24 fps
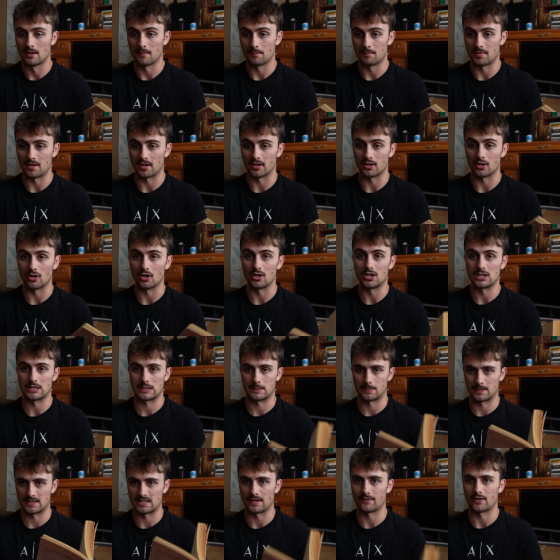being good to
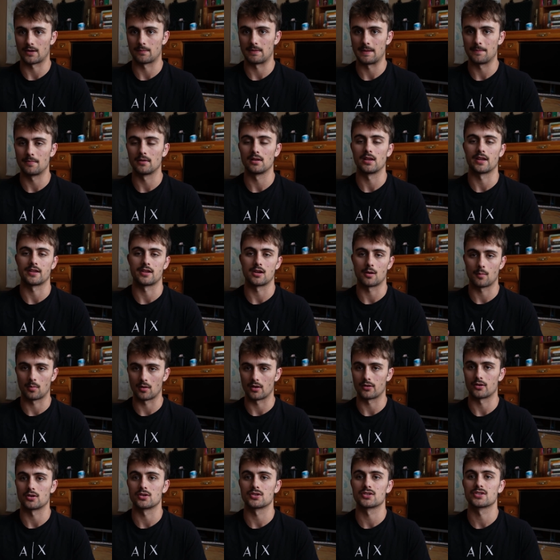specific people, like your
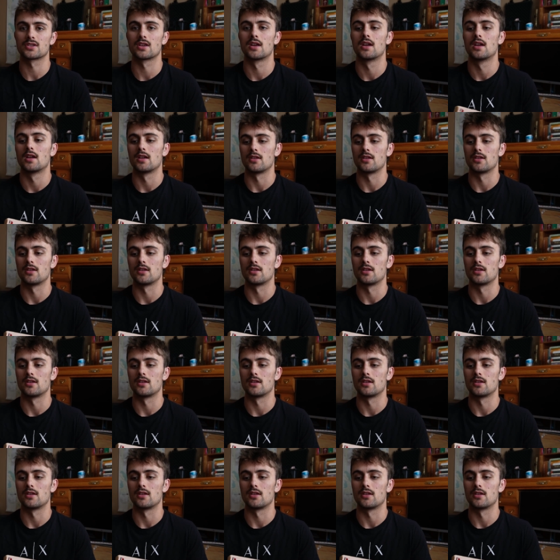brothers,